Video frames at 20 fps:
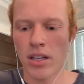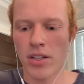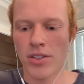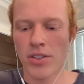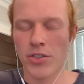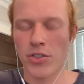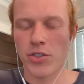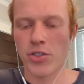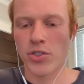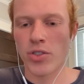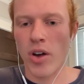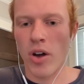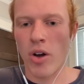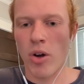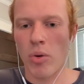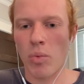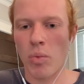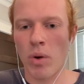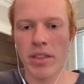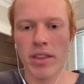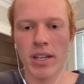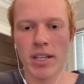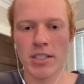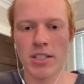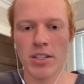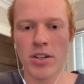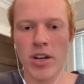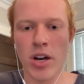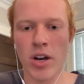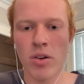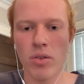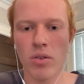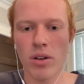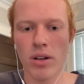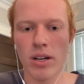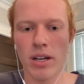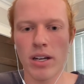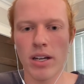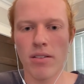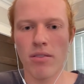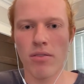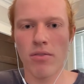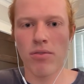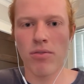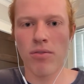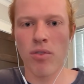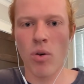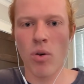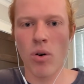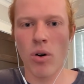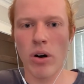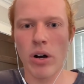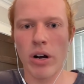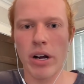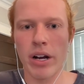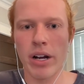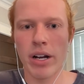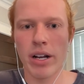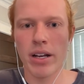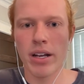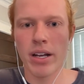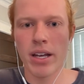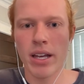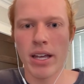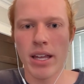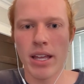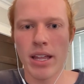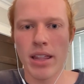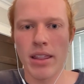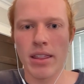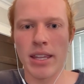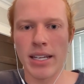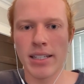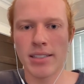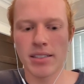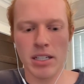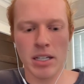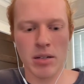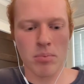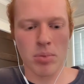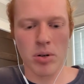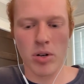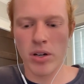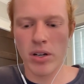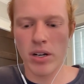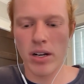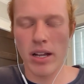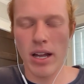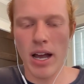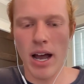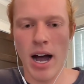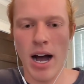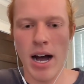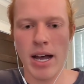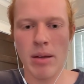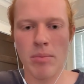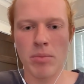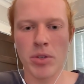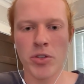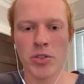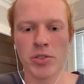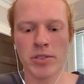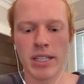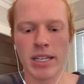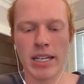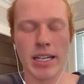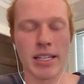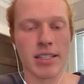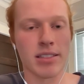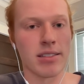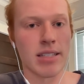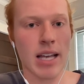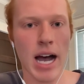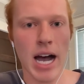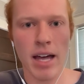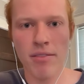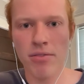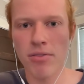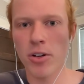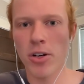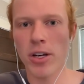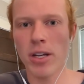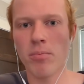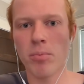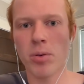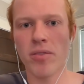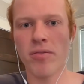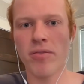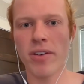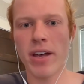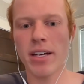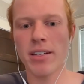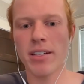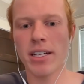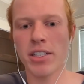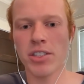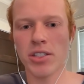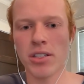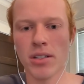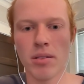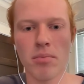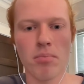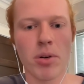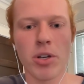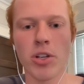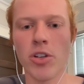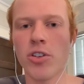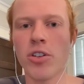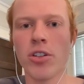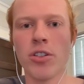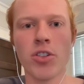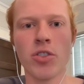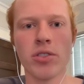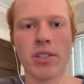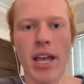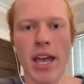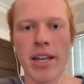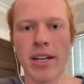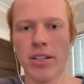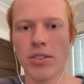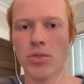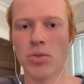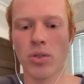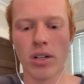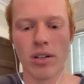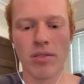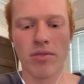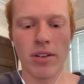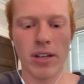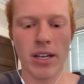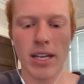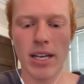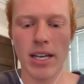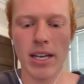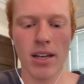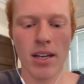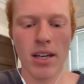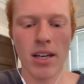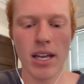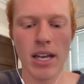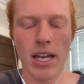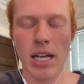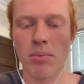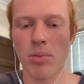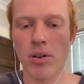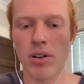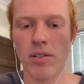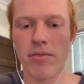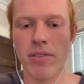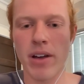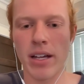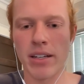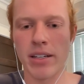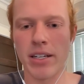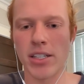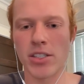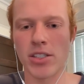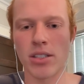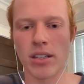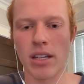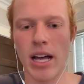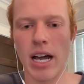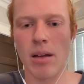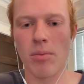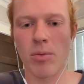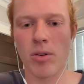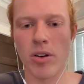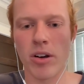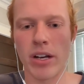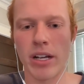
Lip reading: So one thing to note, for this input, I'm using Zod for input validation, but you can use any sort of input validation library